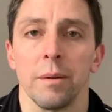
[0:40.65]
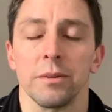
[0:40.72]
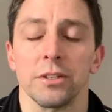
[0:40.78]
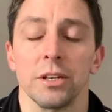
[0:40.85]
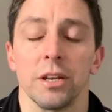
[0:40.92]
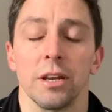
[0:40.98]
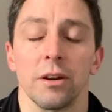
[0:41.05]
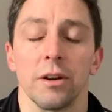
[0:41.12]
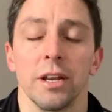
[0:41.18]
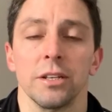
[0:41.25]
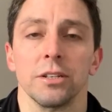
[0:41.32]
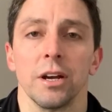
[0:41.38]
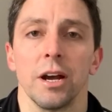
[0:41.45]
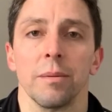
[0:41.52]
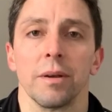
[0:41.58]
She did a great
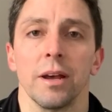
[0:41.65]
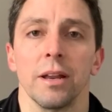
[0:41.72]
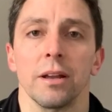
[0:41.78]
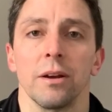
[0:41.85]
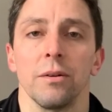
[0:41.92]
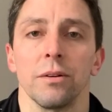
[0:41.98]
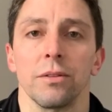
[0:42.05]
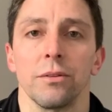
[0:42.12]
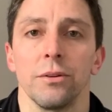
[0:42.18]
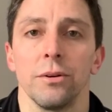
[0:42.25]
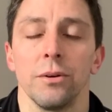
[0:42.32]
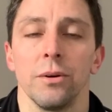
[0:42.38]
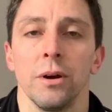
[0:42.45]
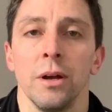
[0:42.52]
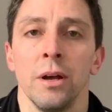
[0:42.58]
job kind of going
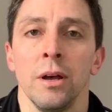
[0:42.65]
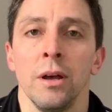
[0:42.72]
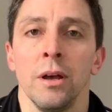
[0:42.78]
through